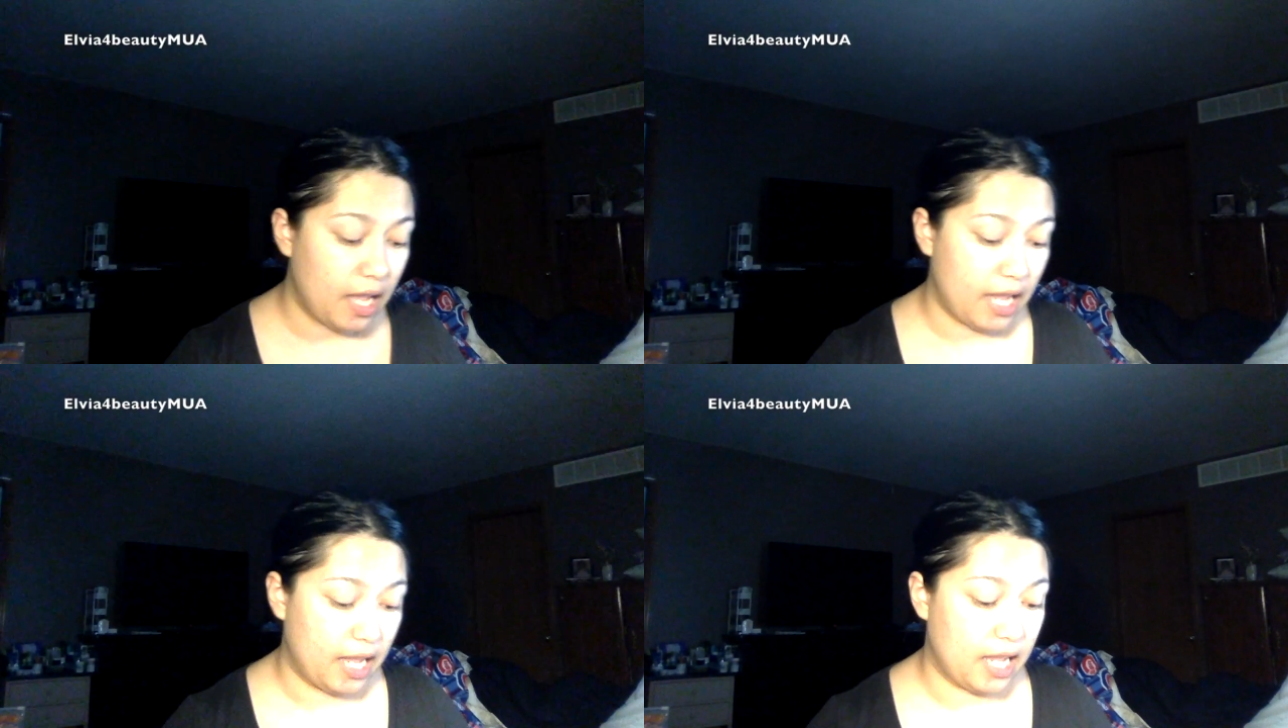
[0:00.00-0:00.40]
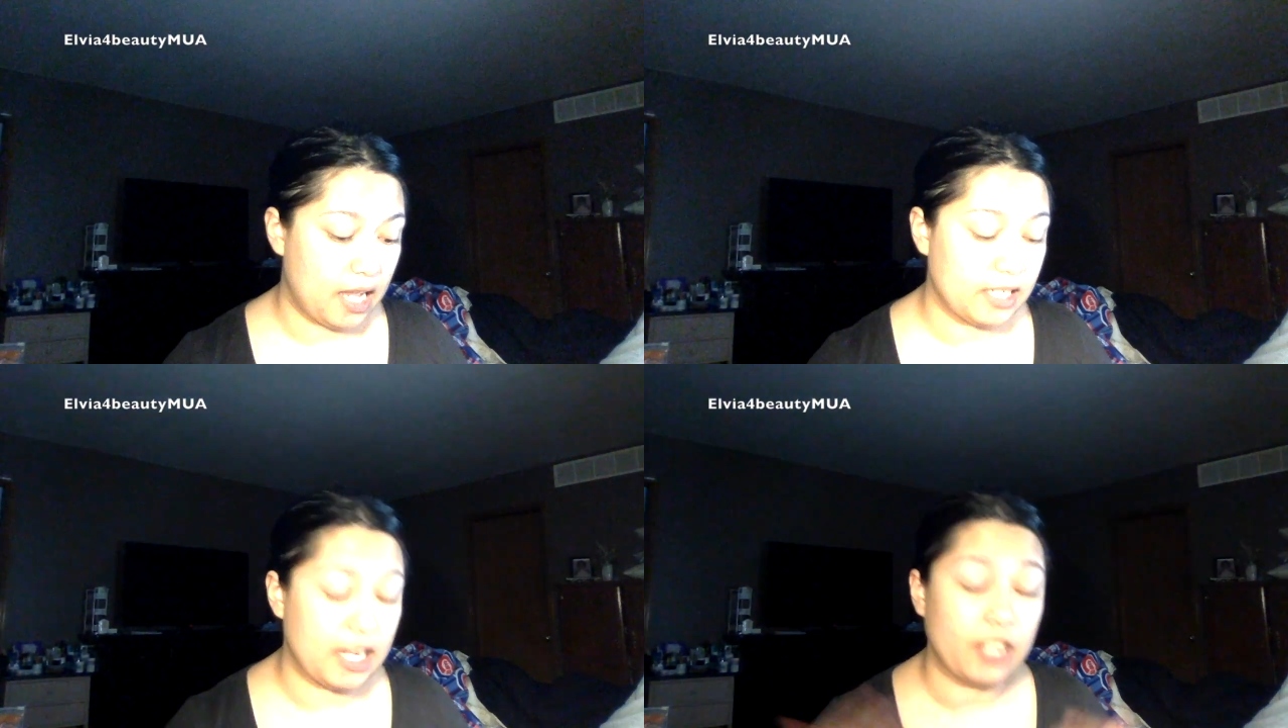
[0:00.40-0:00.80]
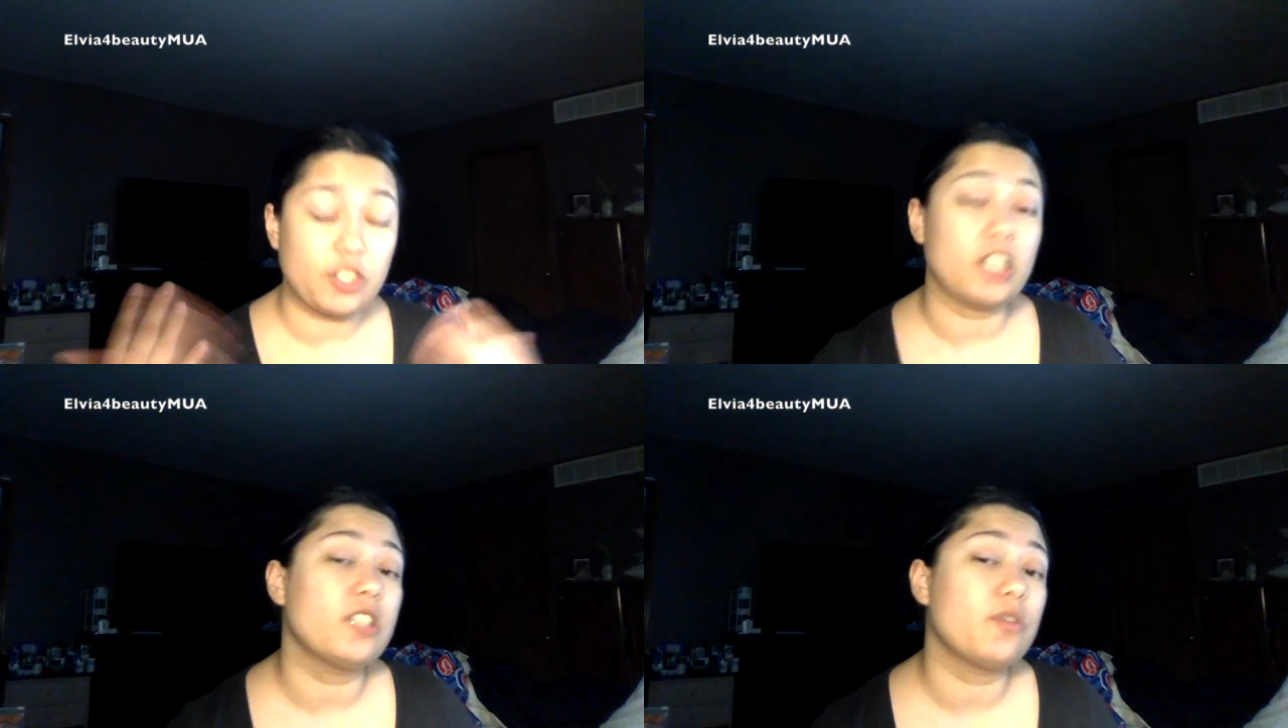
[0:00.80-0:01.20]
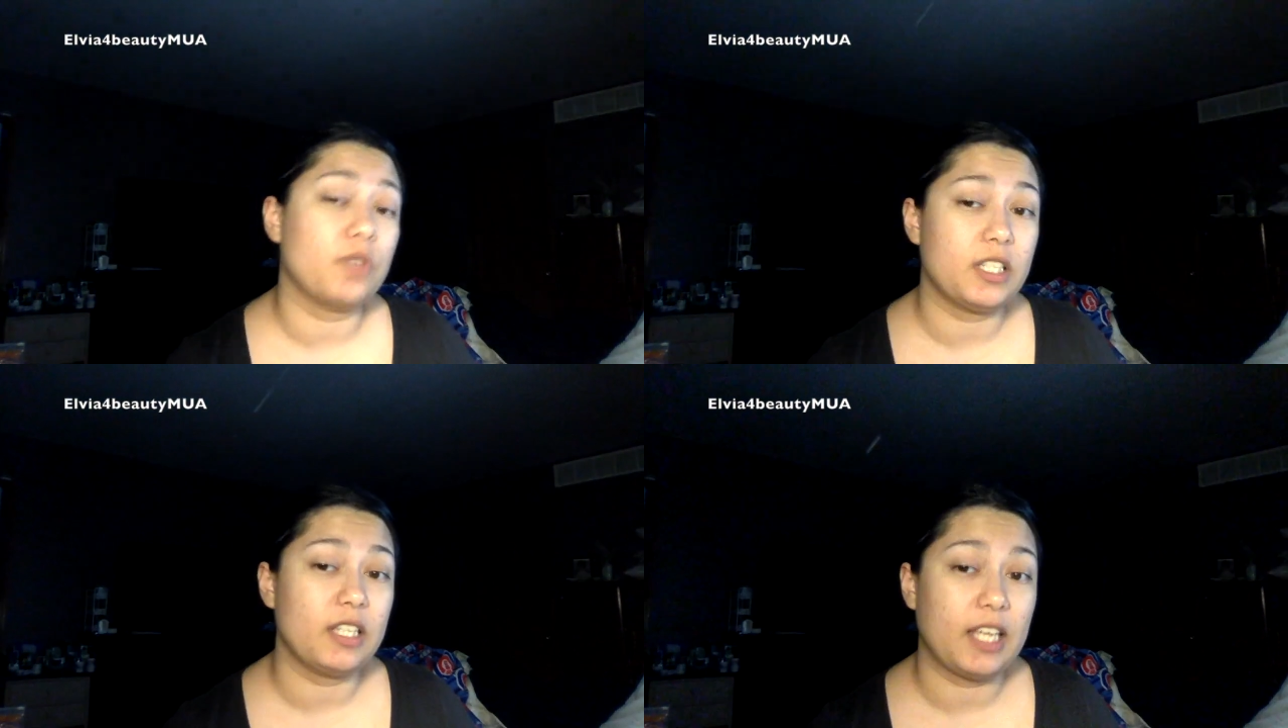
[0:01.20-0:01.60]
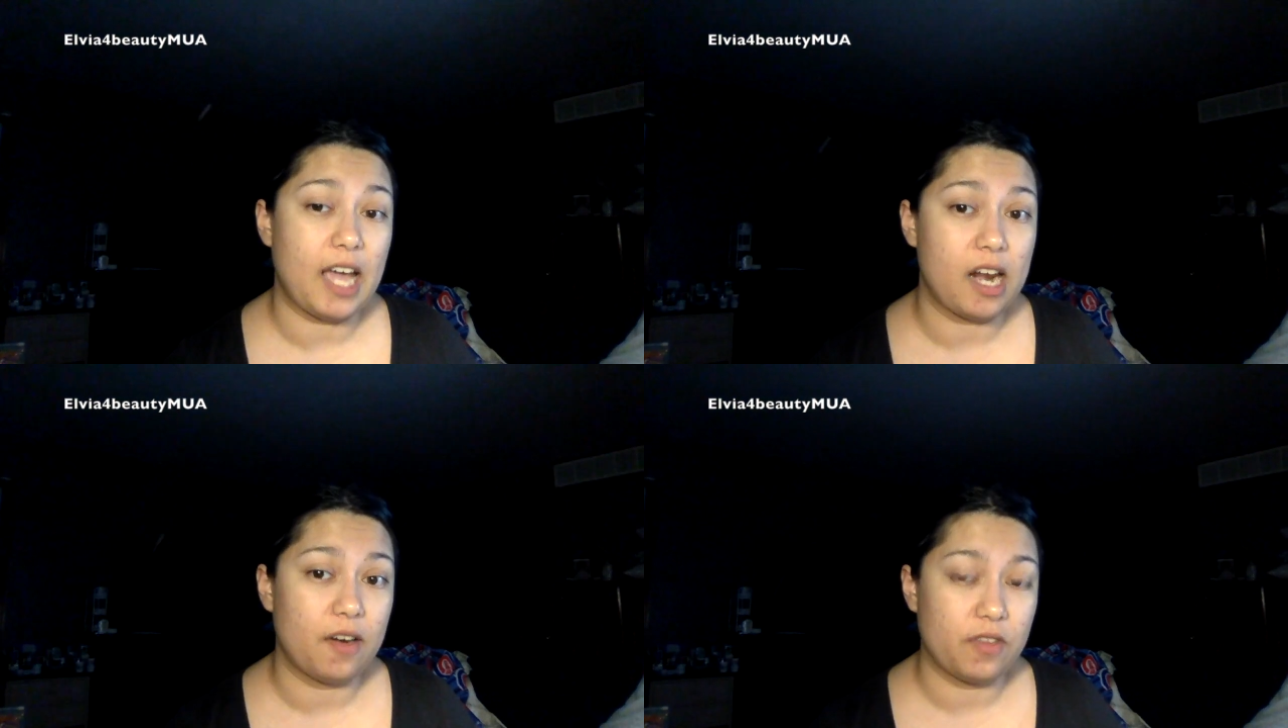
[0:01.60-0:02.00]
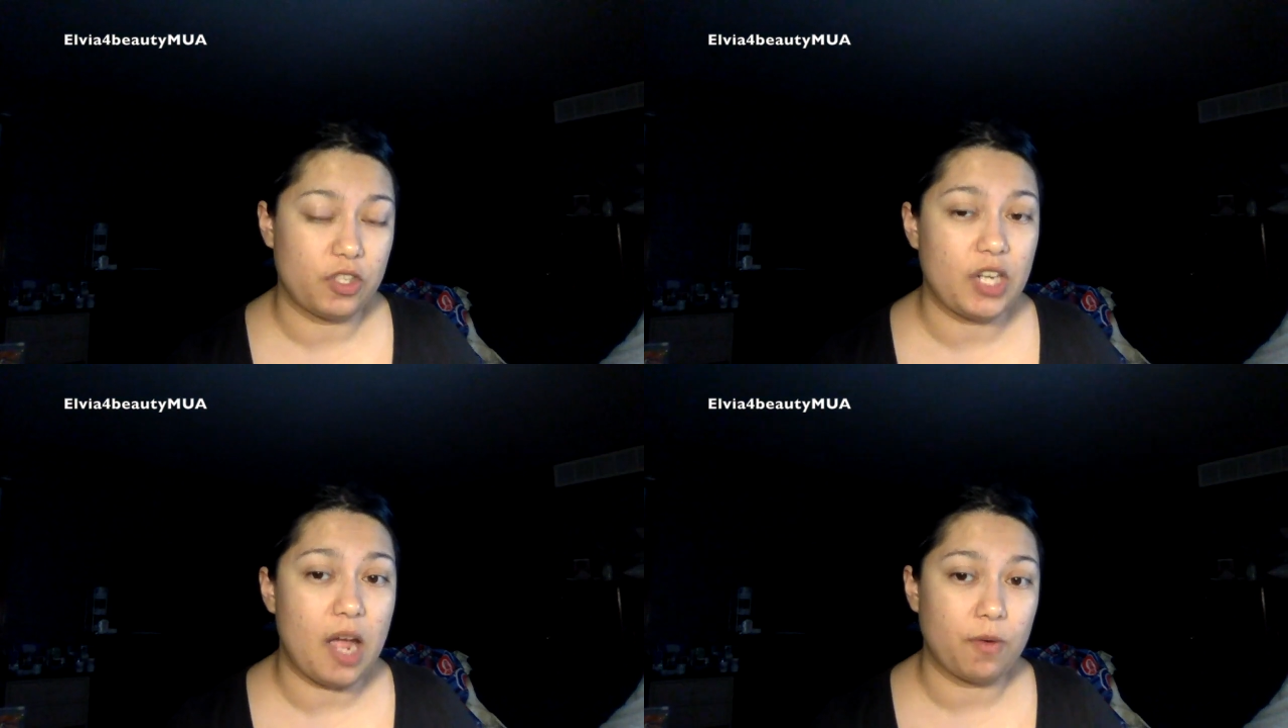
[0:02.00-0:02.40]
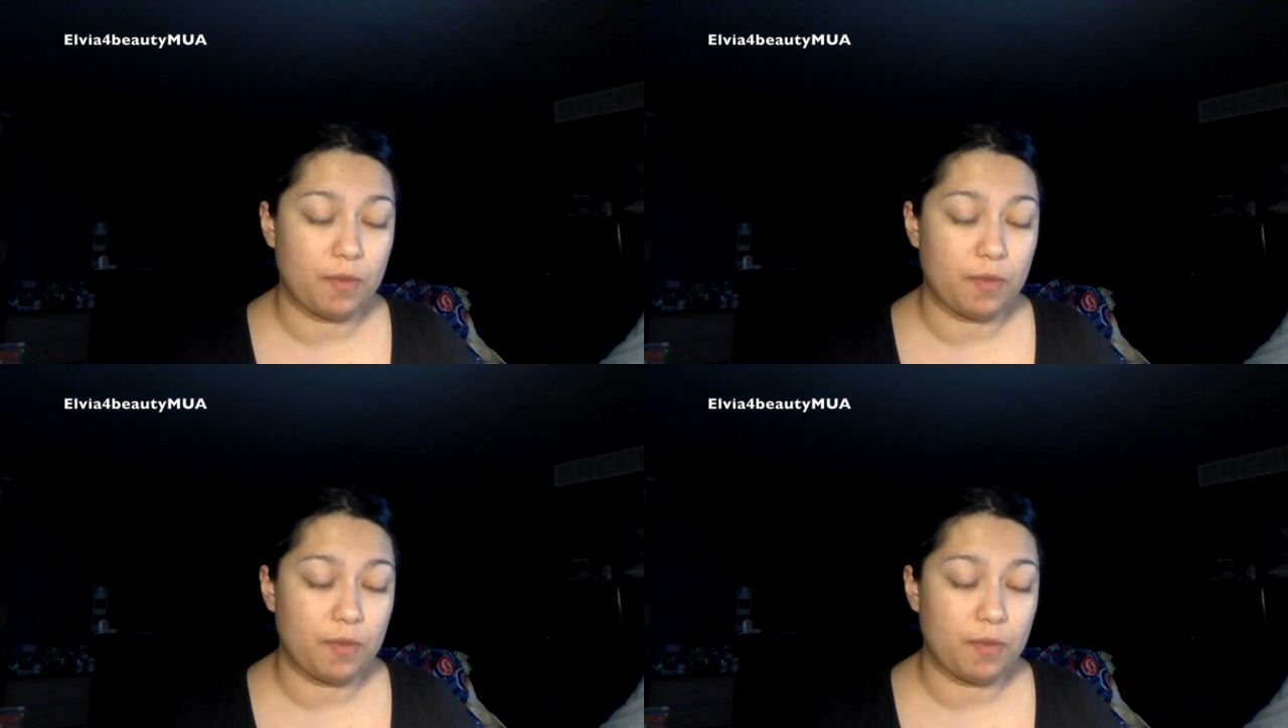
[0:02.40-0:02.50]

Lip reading: And I just recently got out of the shower.